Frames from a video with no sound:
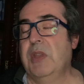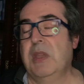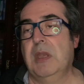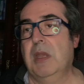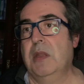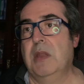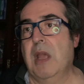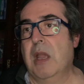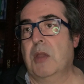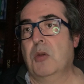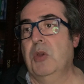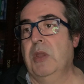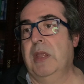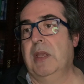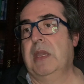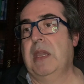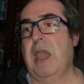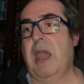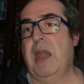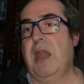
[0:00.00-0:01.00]
and I
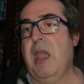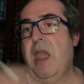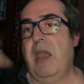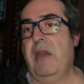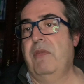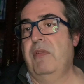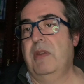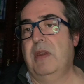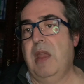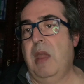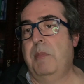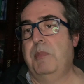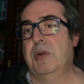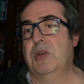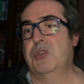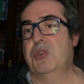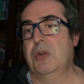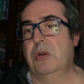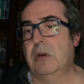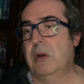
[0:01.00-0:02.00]
can have an
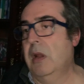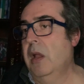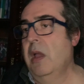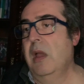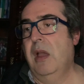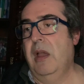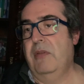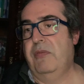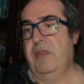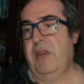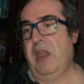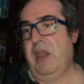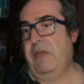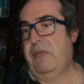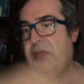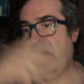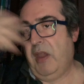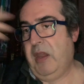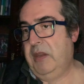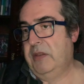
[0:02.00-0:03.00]
aperture of
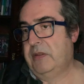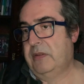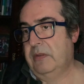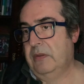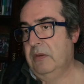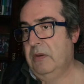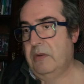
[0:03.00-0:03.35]
f8